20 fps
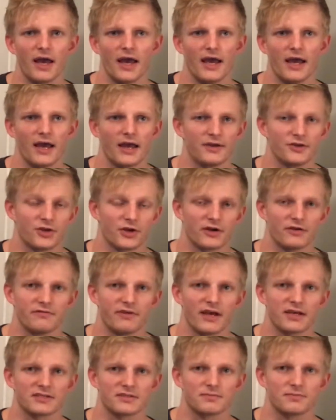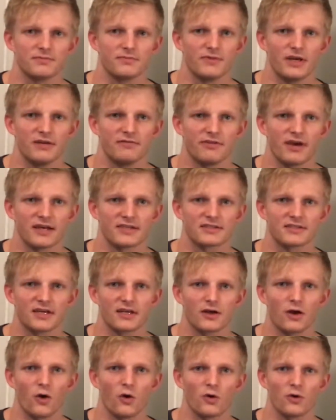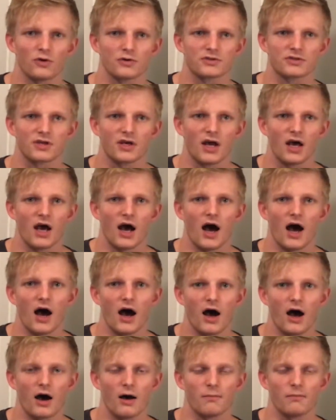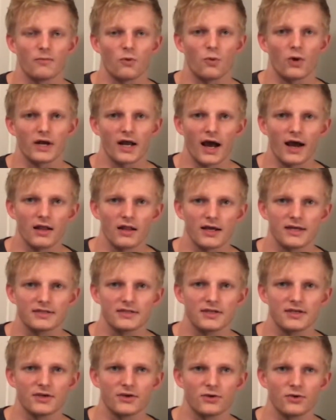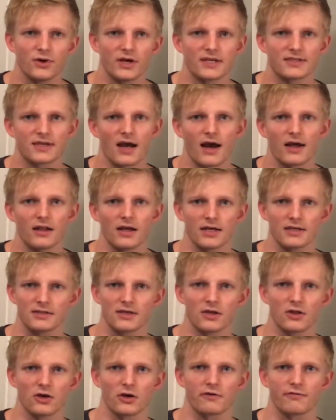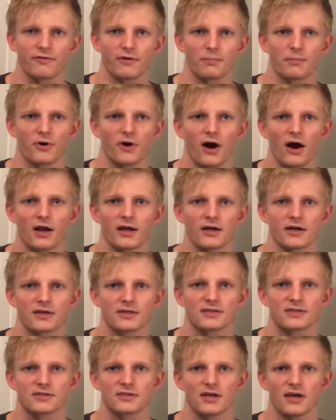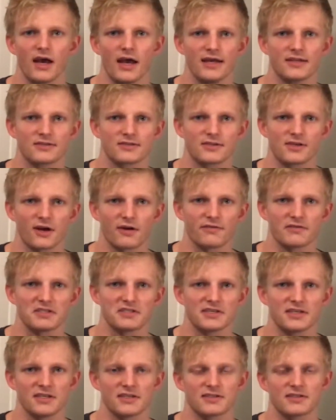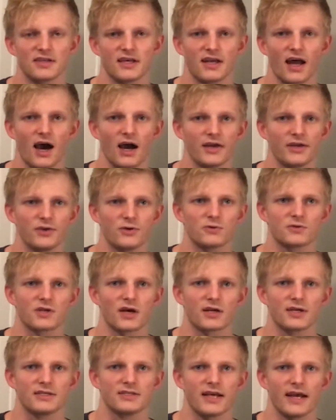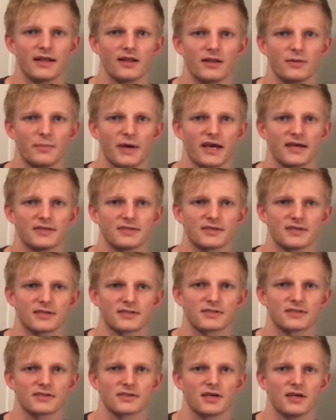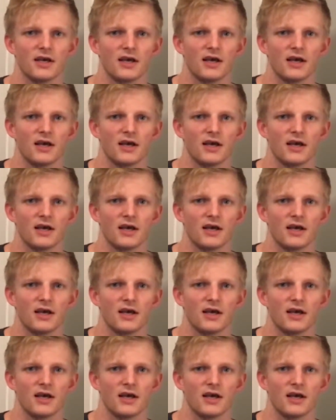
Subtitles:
and your investing goals, what I like to do is I like to look for products and services that I use on a daily basis.